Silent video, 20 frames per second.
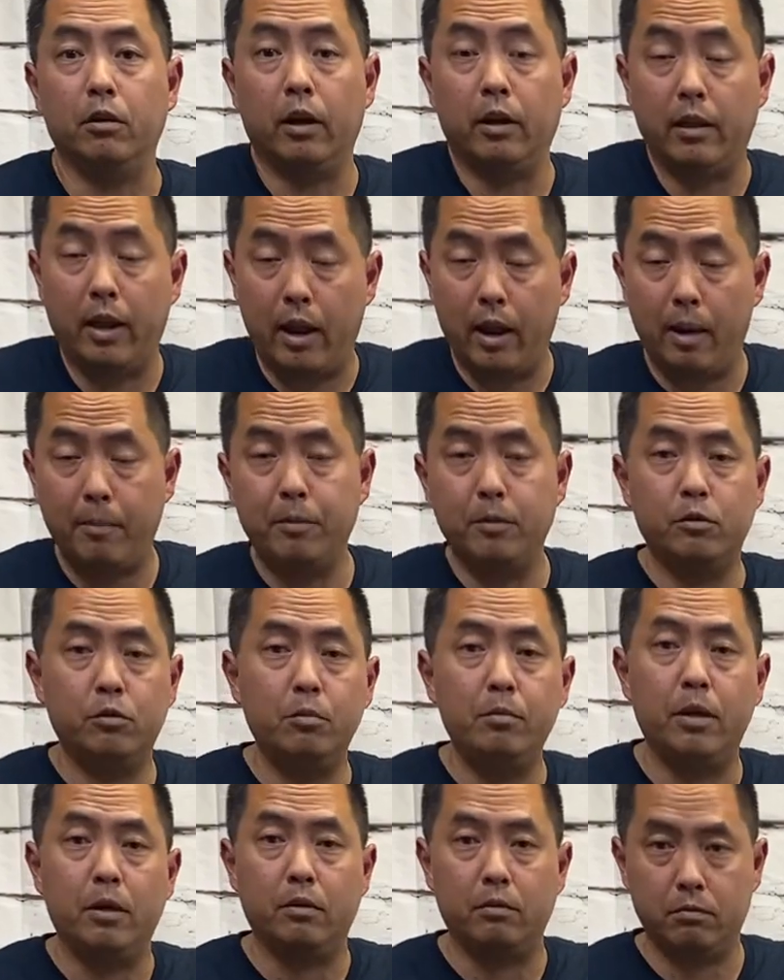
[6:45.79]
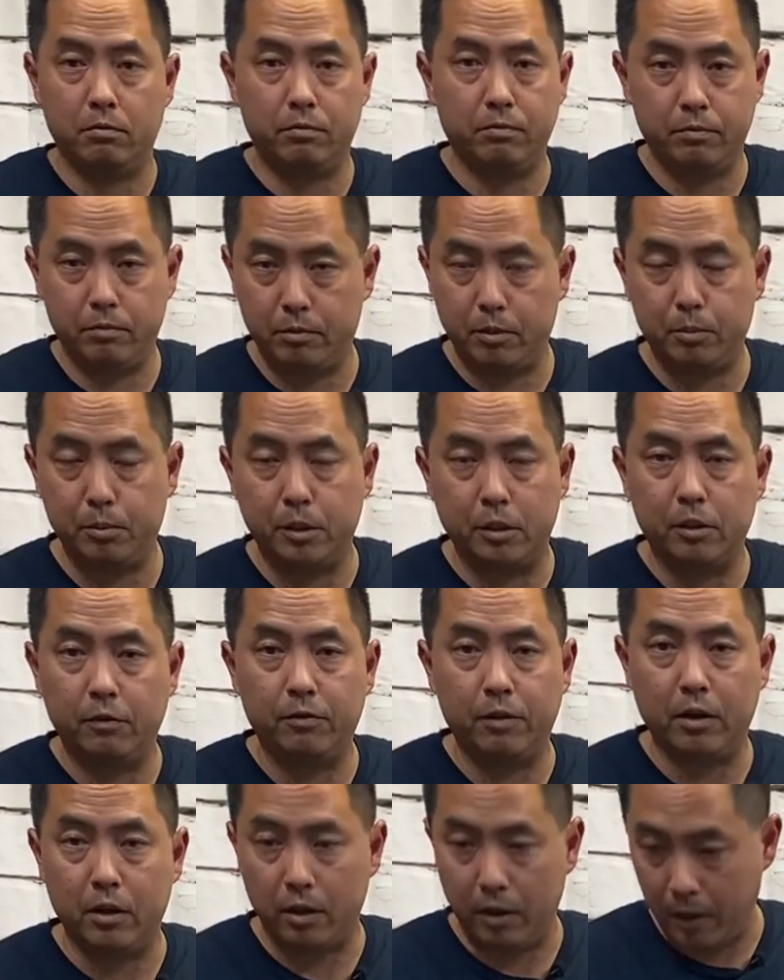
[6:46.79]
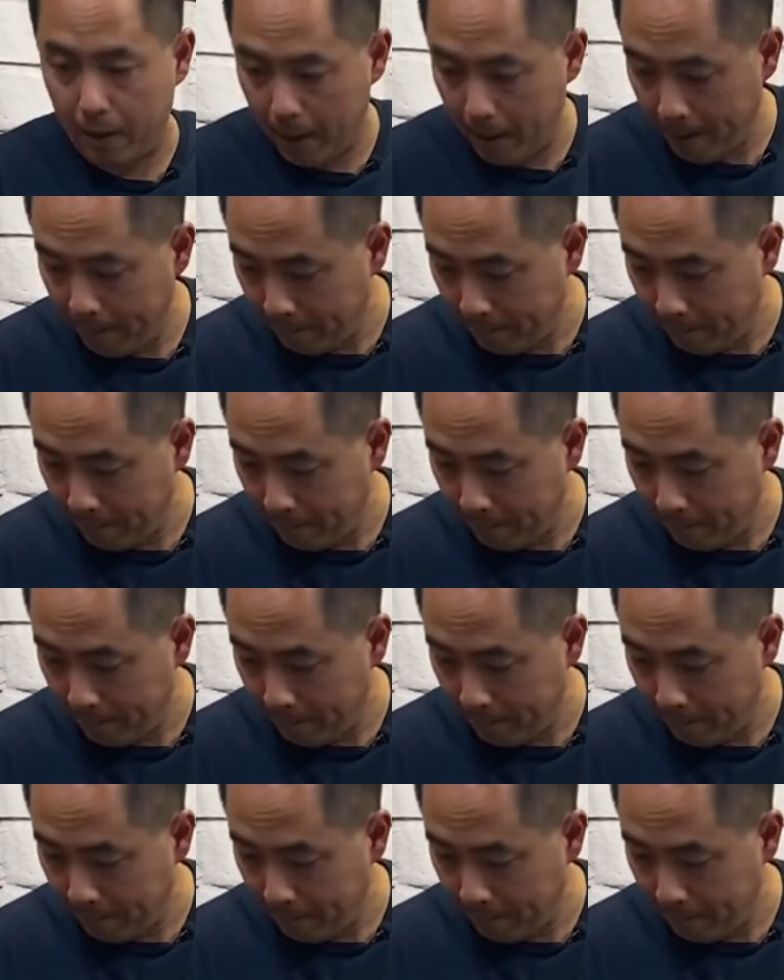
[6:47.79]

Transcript: And that happens to me specifically.